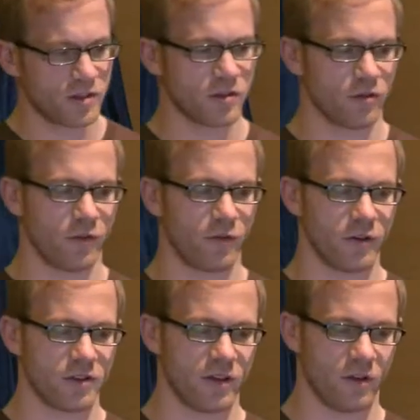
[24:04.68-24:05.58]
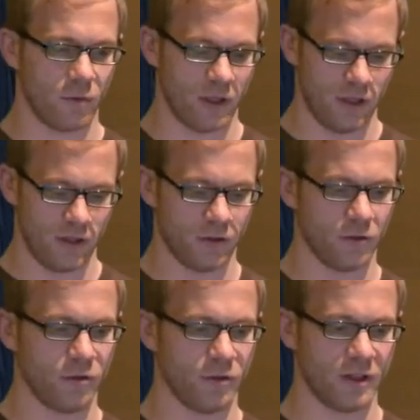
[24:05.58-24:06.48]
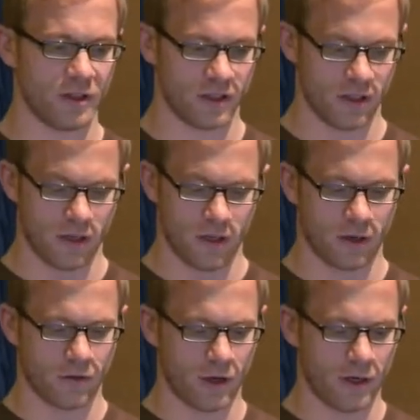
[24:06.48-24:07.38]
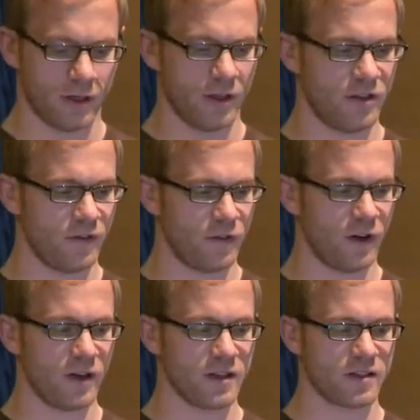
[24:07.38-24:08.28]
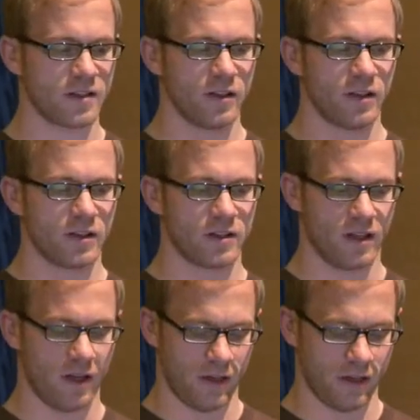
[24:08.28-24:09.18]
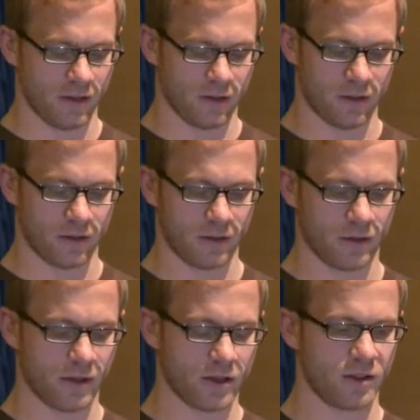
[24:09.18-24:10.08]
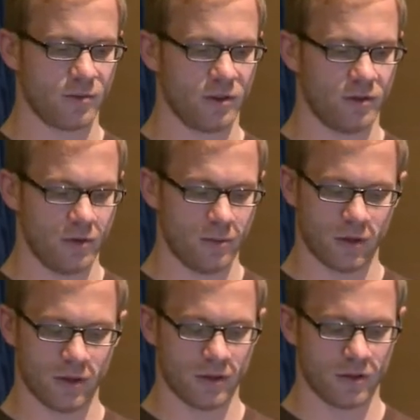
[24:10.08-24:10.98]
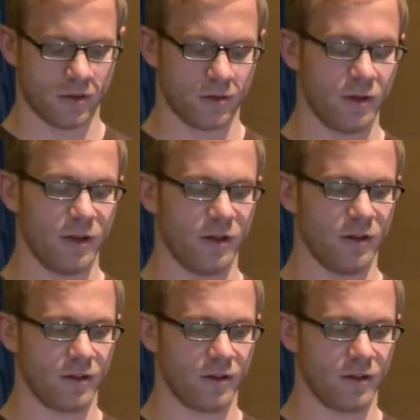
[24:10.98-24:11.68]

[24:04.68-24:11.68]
So the first thing we need to do is create an interface saying customer repository,